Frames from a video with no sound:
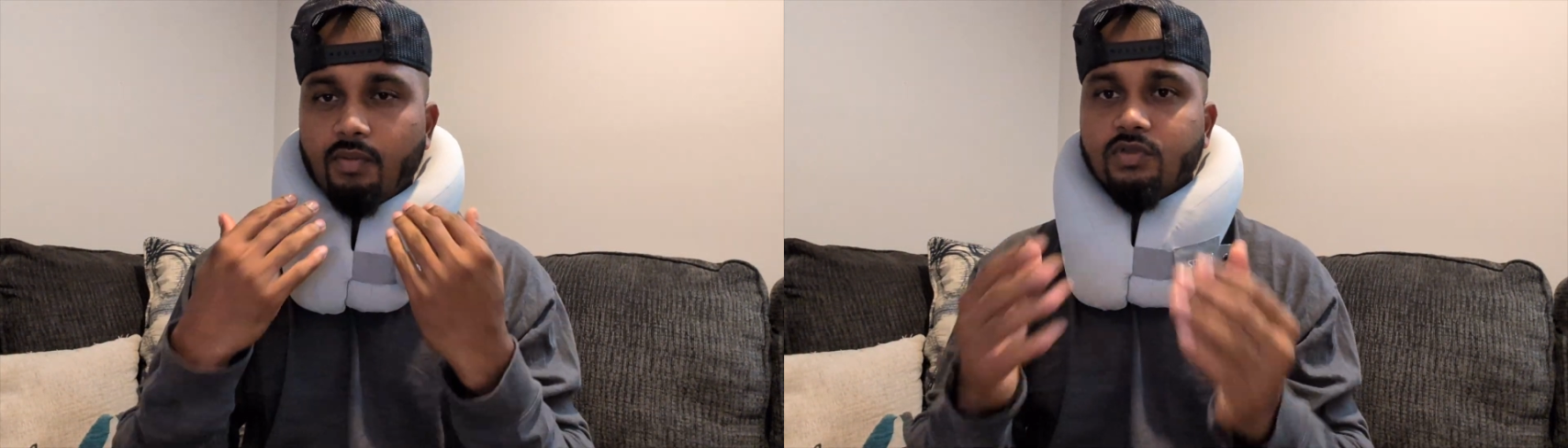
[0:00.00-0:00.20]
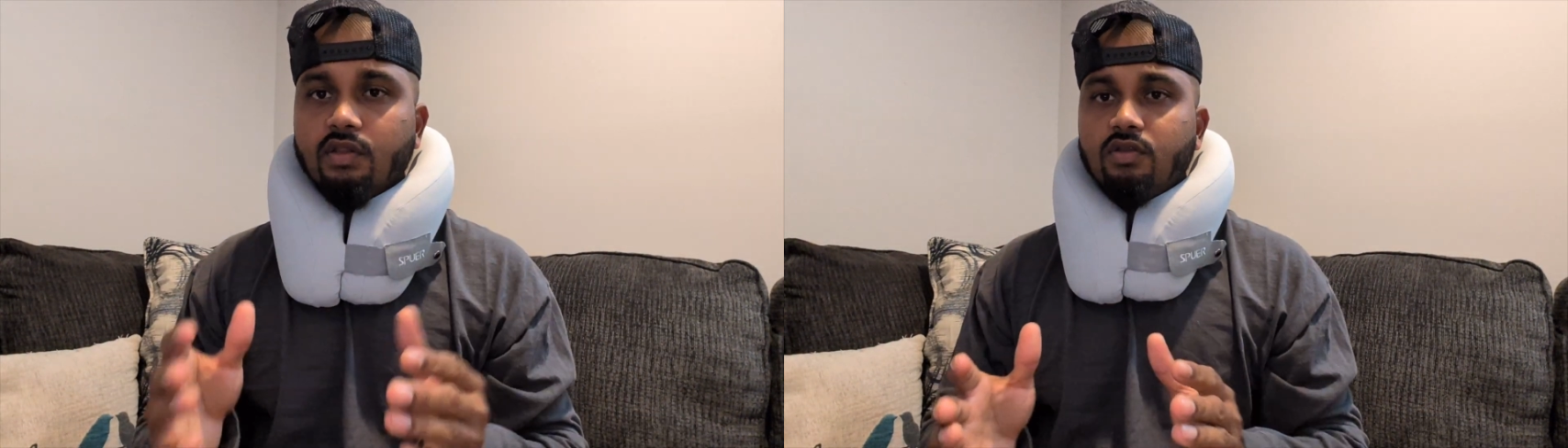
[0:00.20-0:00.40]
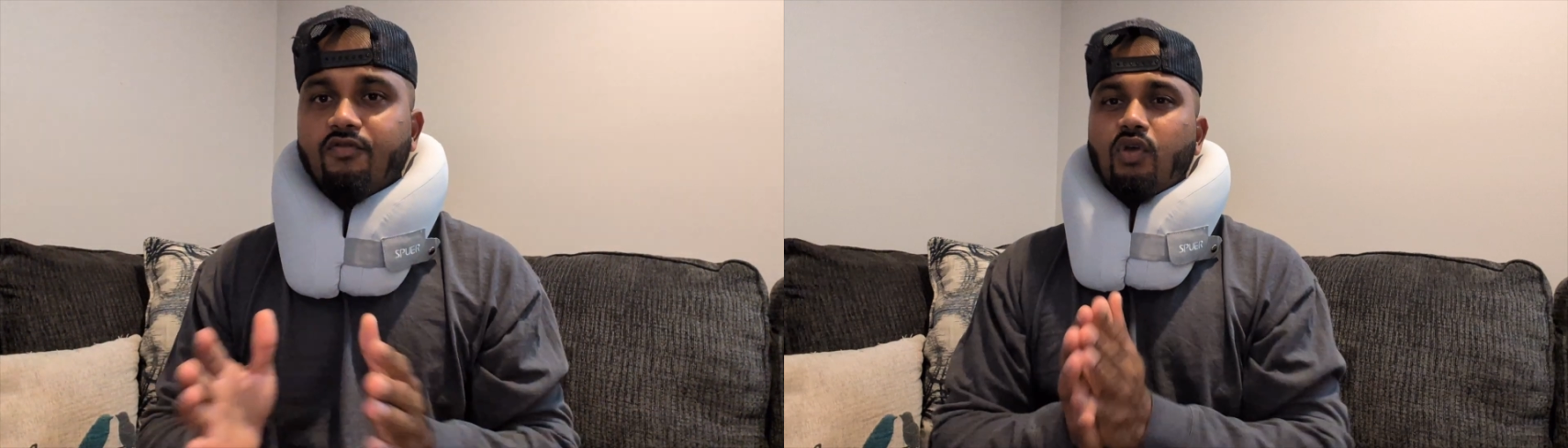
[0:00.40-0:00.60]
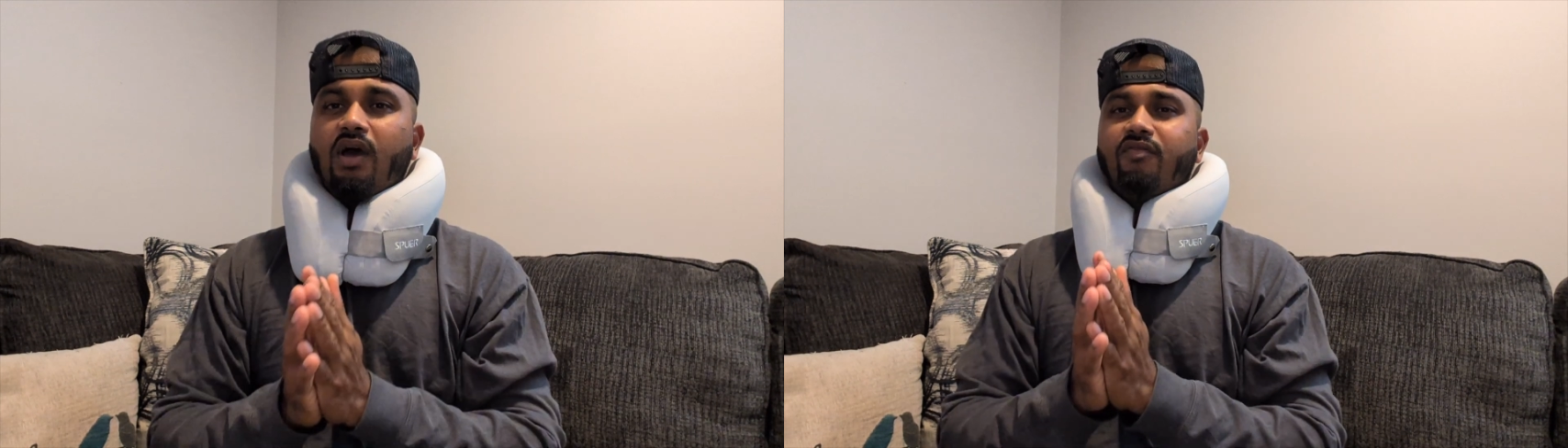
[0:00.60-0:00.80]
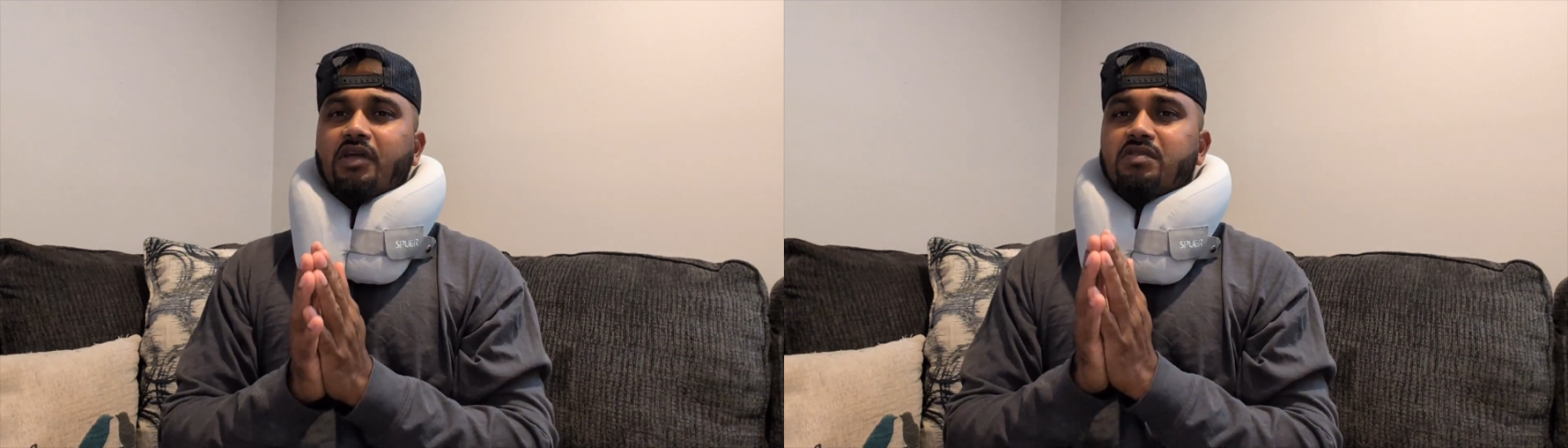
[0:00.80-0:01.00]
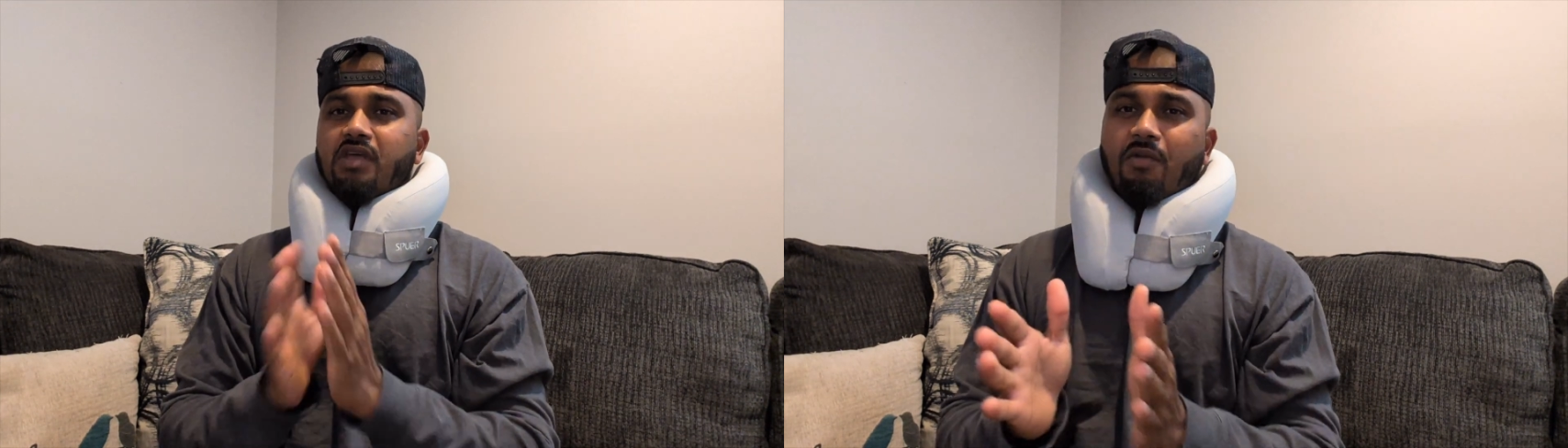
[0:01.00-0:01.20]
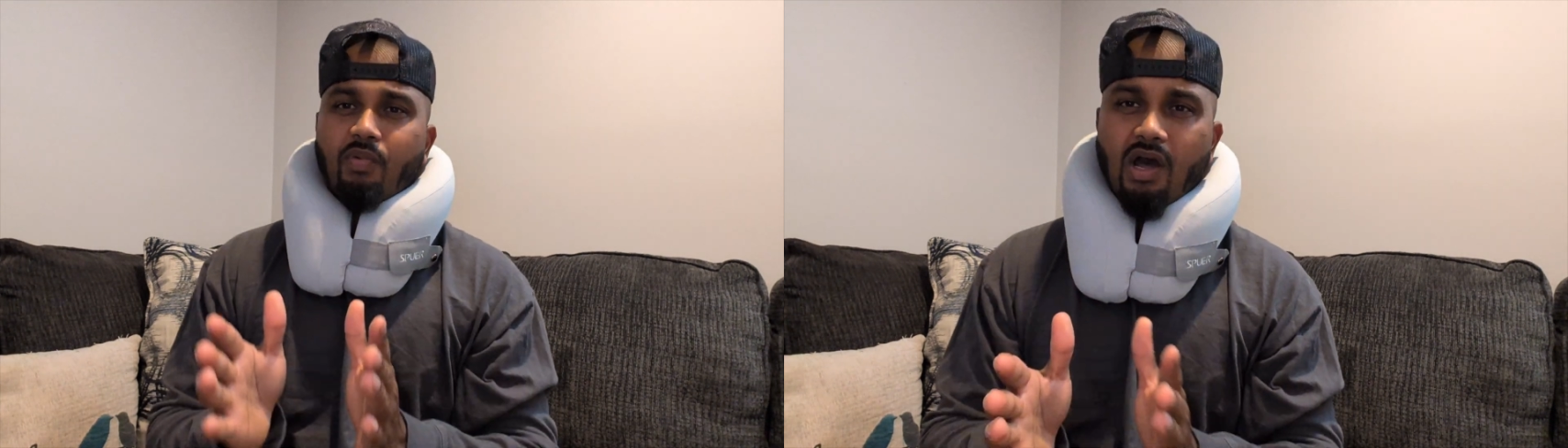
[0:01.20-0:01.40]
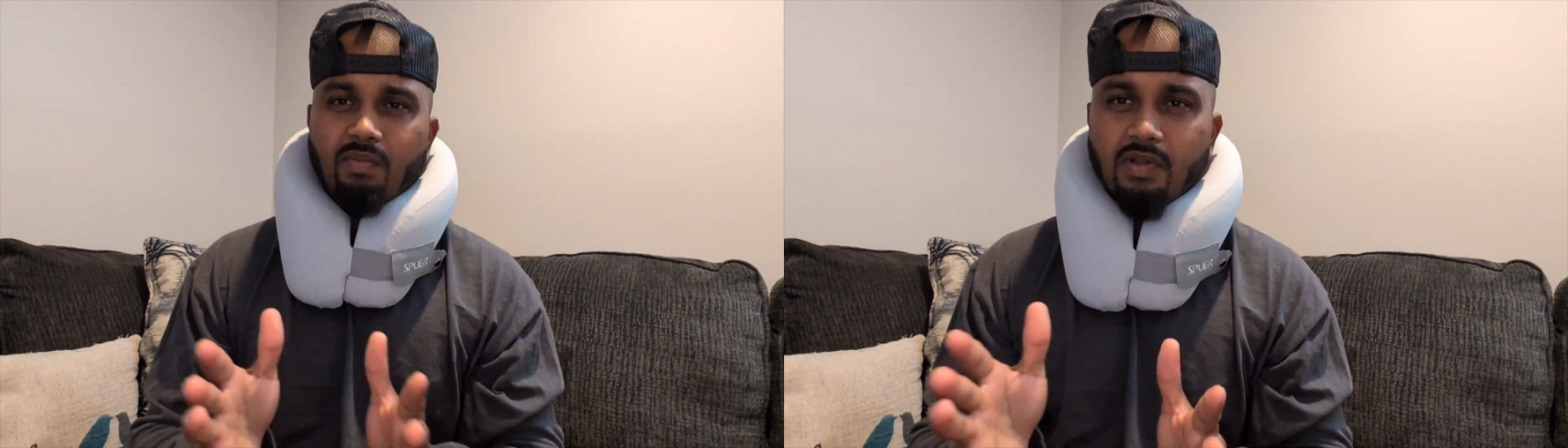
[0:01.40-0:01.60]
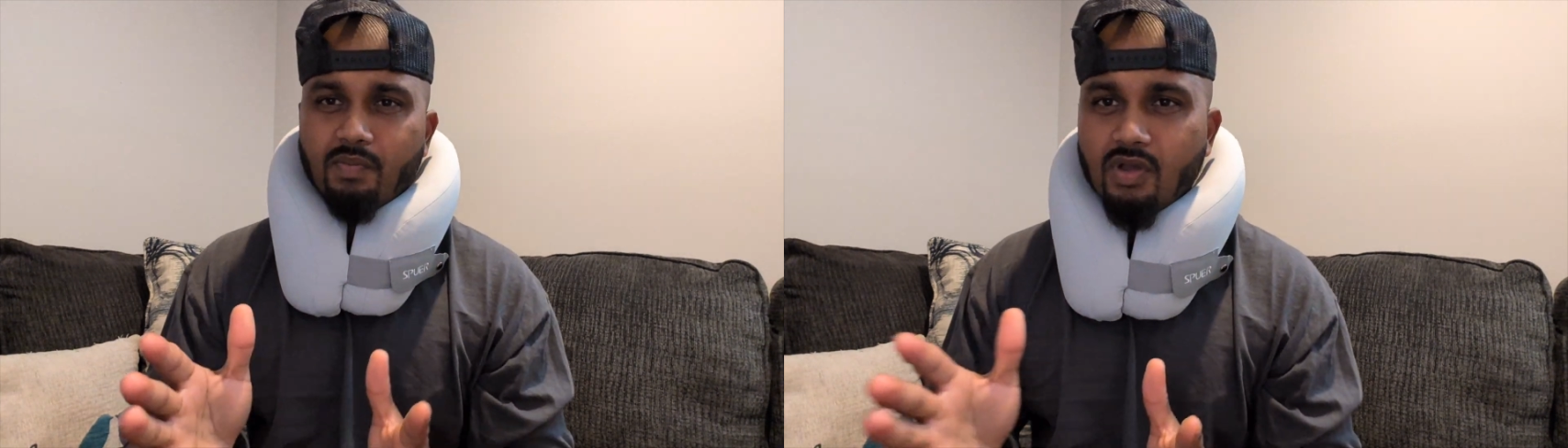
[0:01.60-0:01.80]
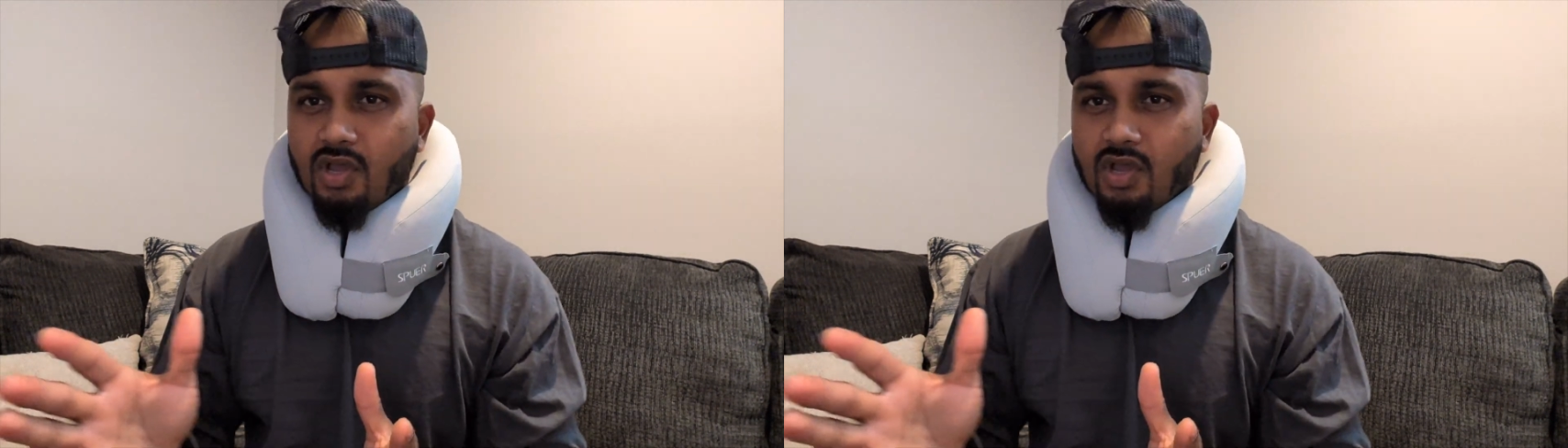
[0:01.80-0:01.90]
I'm telling you, if you have like neck problem